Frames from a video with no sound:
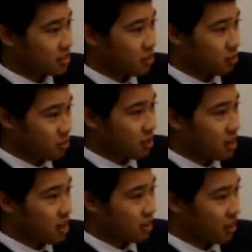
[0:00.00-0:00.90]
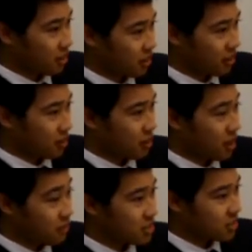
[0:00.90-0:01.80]
Yes, that would have
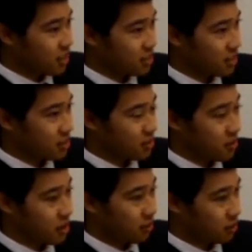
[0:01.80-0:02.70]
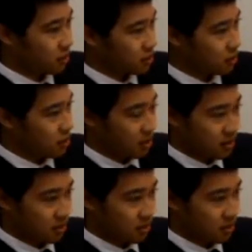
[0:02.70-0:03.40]
emphasize the medical